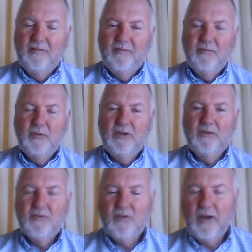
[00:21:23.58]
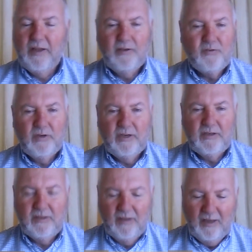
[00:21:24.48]
we didn't try not
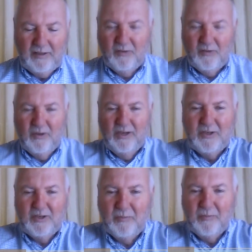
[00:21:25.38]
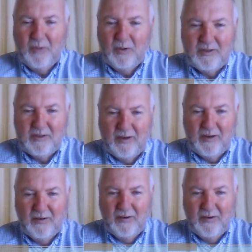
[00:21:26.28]
the traditional boats, no.